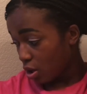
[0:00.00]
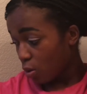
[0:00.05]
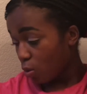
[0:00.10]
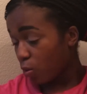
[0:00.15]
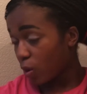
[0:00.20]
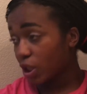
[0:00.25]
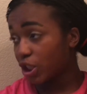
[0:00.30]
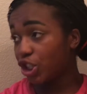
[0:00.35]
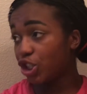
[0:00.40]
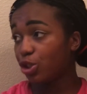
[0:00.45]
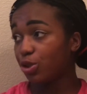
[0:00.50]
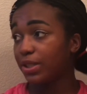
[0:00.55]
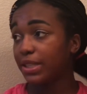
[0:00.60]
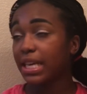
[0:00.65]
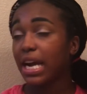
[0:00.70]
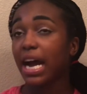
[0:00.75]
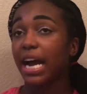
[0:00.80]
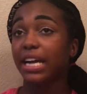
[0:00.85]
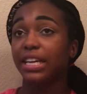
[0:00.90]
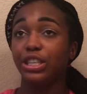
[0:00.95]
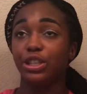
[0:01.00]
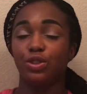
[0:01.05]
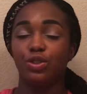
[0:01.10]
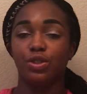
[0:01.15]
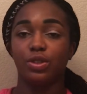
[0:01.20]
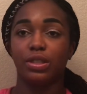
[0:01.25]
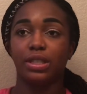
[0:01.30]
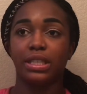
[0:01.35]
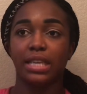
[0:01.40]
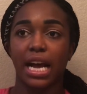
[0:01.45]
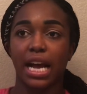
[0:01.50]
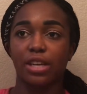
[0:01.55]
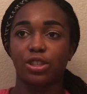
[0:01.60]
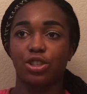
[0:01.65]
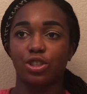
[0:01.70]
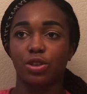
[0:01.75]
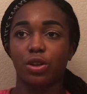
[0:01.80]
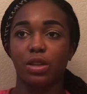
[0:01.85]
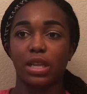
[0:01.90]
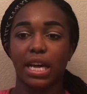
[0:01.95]
Once you sign, you do the
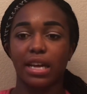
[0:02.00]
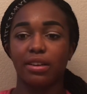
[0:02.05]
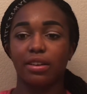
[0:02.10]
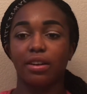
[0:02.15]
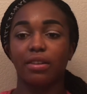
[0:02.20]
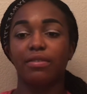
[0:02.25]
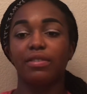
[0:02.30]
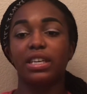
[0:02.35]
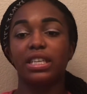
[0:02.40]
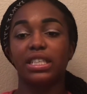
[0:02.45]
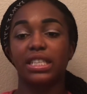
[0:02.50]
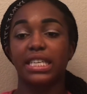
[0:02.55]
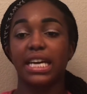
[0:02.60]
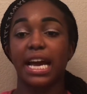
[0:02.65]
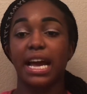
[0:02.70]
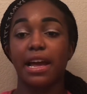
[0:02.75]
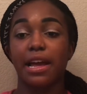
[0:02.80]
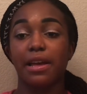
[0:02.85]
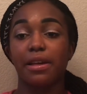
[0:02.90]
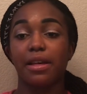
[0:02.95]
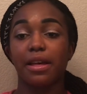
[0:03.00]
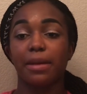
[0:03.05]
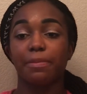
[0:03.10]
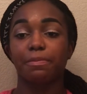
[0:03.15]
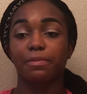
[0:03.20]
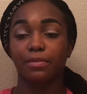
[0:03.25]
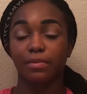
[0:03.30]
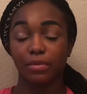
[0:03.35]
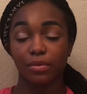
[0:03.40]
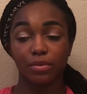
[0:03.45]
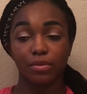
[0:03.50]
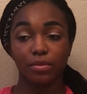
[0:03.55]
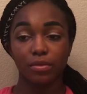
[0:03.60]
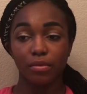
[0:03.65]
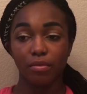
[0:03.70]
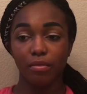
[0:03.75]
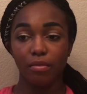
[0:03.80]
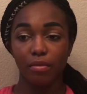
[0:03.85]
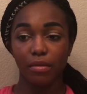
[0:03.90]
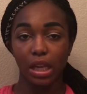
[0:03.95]
national letter of intent.
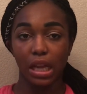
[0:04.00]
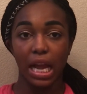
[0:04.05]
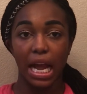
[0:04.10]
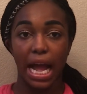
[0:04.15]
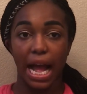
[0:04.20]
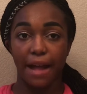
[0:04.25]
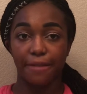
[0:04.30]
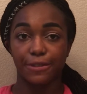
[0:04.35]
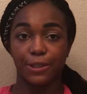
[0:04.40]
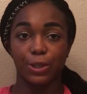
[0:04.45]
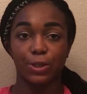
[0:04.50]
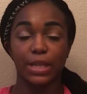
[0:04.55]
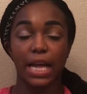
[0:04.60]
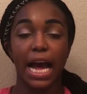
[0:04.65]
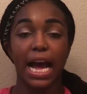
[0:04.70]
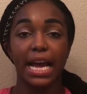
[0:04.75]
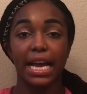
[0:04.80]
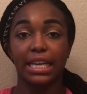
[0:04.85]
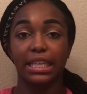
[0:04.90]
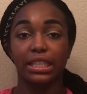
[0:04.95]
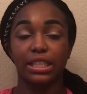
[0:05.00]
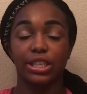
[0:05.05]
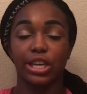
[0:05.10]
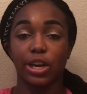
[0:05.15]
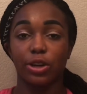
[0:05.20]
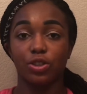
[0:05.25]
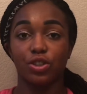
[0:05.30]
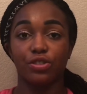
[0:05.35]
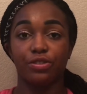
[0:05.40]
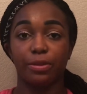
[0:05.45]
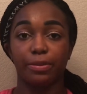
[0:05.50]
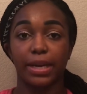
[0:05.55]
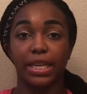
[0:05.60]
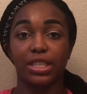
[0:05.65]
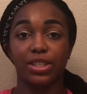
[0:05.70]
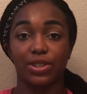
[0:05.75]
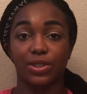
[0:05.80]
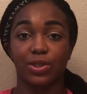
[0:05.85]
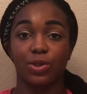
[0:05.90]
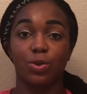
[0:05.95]
After that, any coach from
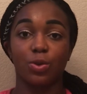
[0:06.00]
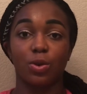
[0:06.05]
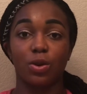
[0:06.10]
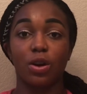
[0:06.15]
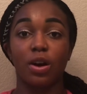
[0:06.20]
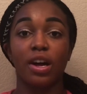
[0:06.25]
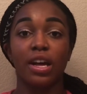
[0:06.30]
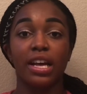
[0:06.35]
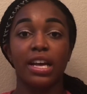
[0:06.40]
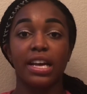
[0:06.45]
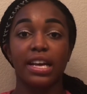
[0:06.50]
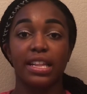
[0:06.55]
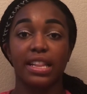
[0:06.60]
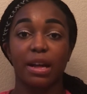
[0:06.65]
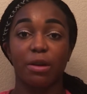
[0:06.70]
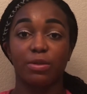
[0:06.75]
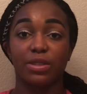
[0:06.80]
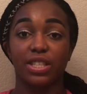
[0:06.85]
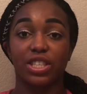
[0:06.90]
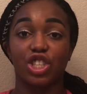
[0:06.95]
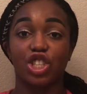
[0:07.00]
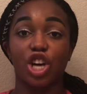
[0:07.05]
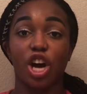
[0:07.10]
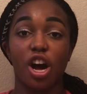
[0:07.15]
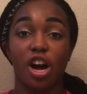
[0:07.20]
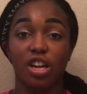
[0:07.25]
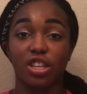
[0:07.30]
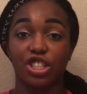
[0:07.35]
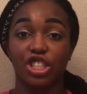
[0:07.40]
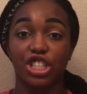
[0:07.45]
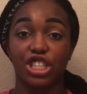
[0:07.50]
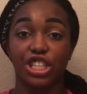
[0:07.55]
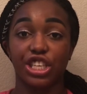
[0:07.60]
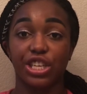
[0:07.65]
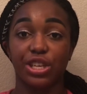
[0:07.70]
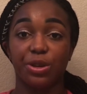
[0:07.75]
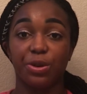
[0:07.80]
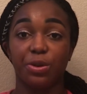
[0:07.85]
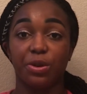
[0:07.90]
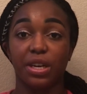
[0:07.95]
any school that wants to talk to
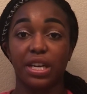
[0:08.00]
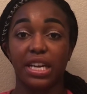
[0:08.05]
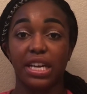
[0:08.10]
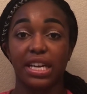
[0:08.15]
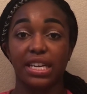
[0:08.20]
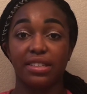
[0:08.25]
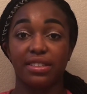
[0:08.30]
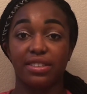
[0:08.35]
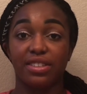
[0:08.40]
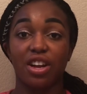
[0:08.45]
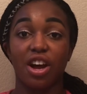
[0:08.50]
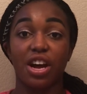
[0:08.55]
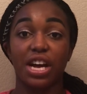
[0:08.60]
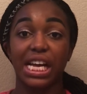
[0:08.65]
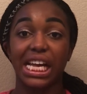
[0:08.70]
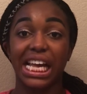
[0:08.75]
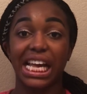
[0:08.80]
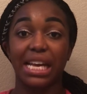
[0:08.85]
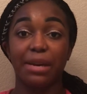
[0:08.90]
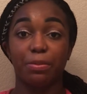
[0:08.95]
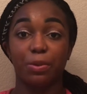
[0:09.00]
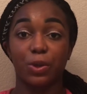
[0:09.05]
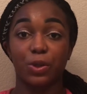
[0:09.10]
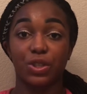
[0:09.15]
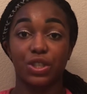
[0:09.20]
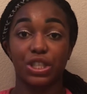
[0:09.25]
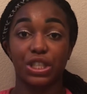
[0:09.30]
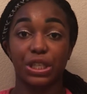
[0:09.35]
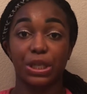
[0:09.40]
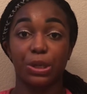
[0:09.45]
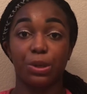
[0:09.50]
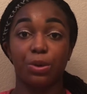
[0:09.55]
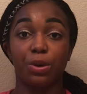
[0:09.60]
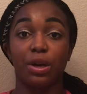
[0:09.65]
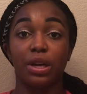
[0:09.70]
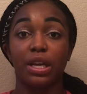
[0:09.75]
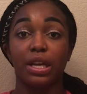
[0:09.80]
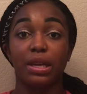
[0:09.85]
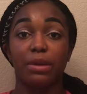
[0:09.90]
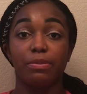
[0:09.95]
you is not able to
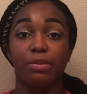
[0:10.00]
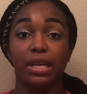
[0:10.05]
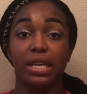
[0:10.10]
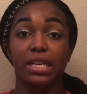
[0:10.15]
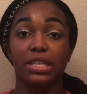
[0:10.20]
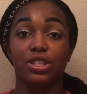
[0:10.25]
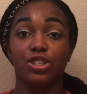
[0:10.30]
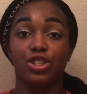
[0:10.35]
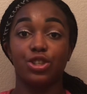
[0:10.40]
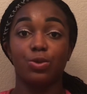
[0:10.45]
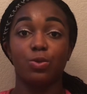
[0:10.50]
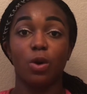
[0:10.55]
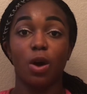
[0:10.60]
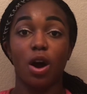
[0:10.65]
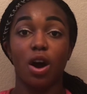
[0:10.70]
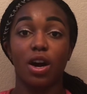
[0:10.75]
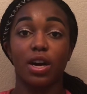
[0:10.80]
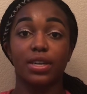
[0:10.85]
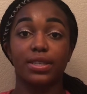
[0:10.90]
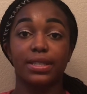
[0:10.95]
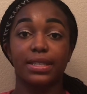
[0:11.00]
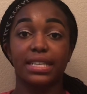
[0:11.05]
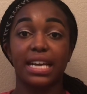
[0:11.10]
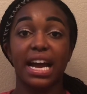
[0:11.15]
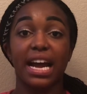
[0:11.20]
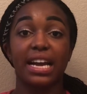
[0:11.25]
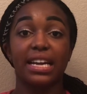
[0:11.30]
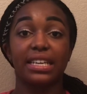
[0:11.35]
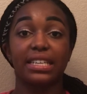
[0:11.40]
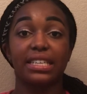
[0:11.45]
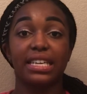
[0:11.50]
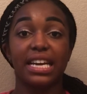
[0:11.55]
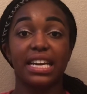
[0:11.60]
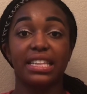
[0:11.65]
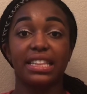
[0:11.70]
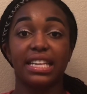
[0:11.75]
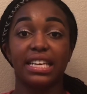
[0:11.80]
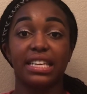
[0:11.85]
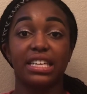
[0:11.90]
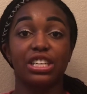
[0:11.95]
because you are signed
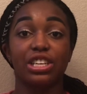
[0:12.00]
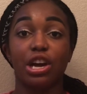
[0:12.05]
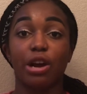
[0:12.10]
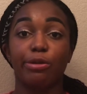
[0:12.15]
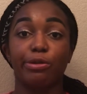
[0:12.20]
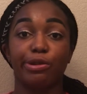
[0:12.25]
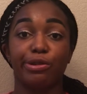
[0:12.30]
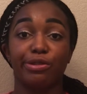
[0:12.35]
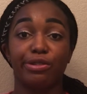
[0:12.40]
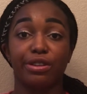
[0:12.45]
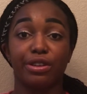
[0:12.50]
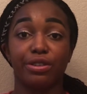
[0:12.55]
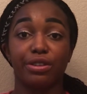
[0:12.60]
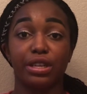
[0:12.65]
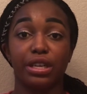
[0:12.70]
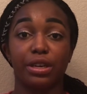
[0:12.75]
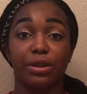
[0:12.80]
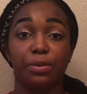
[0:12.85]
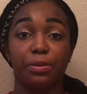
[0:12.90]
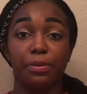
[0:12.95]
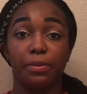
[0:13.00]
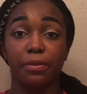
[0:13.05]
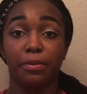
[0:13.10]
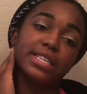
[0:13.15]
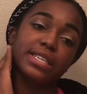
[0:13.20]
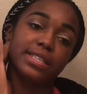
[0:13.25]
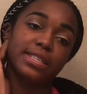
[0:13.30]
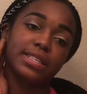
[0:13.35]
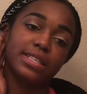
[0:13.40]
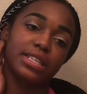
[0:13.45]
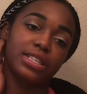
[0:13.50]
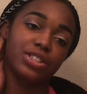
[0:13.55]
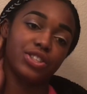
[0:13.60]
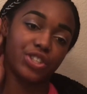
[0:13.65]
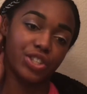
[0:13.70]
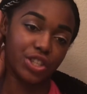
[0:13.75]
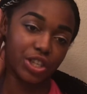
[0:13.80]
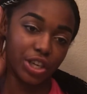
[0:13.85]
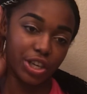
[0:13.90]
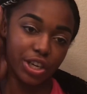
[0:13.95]
and they cannot recruit you. This
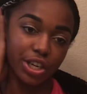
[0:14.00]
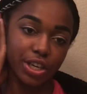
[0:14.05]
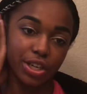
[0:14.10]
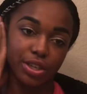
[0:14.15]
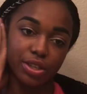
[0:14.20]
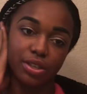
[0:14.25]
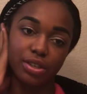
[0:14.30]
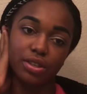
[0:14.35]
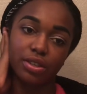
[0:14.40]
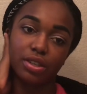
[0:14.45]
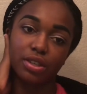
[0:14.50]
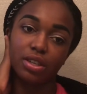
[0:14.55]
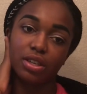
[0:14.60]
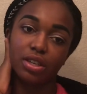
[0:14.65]
concern